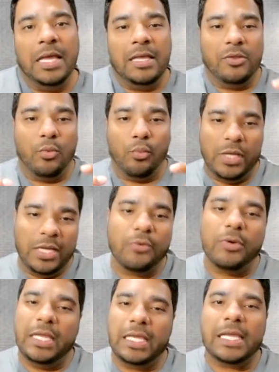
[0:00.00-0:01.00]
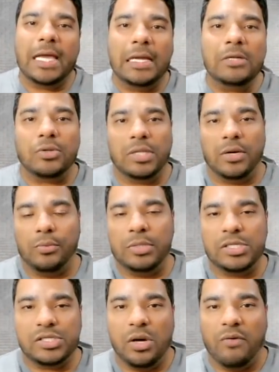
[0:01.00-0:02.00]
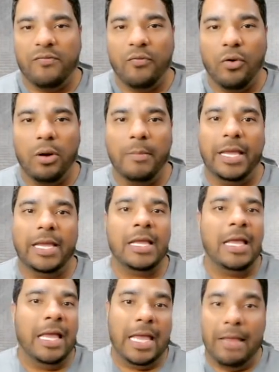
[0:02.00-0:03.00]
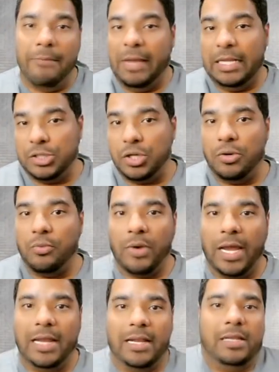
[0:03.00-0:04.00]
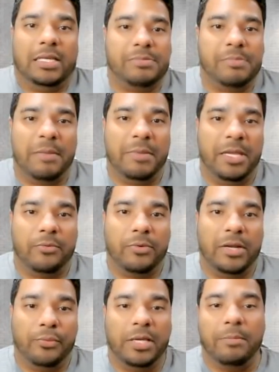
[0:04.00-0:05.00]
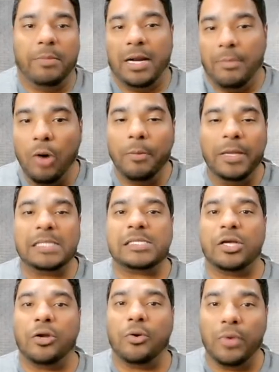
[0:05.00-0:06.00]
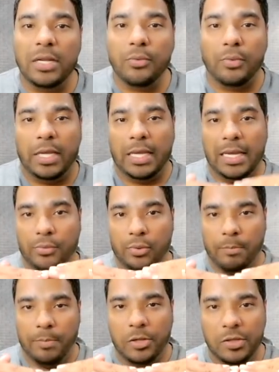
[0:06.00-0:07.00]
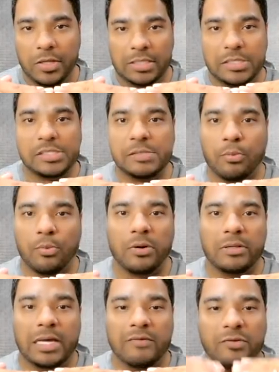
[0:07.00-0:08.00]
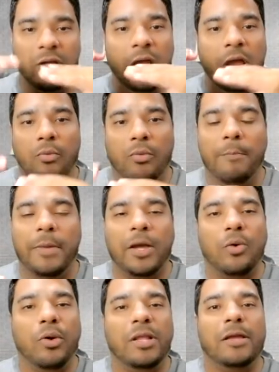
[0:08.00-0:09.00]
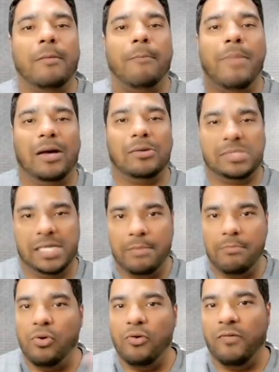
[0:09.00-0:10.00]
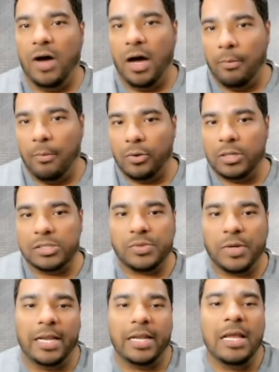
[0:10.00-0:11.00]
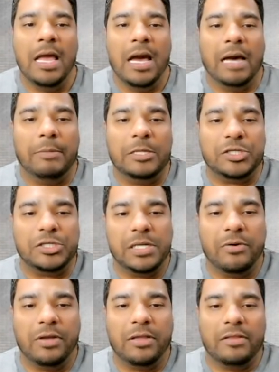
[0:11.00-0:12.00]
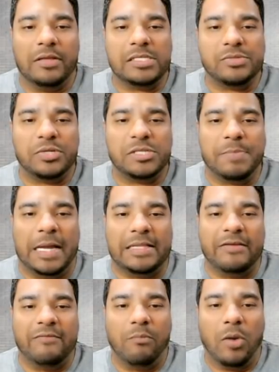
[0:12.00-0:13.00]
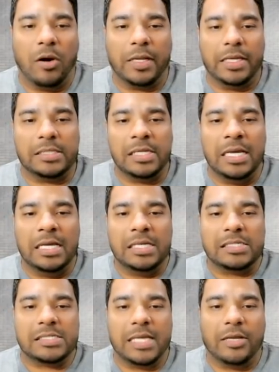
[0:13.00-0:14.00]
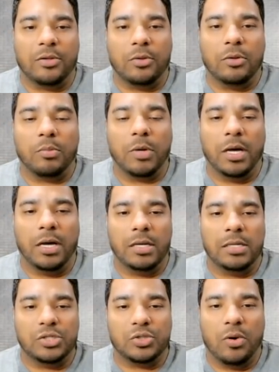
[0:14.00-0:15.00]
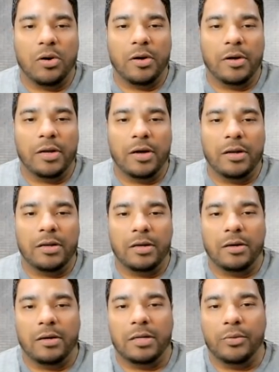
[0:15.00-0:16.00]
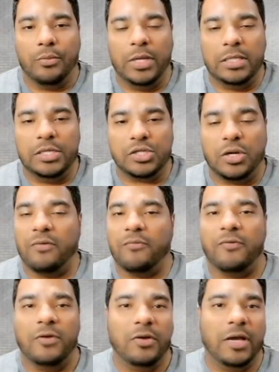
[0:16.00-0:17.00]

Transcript: the weak green candle that we saw forming, it may turn red and this may be a red week, but I'm hoping it's a green week and we're building the support level where Bitcoin can bounce and move upwards, right? I've been sharing this respective market cycle uh, drawn on, on the weekly chart for you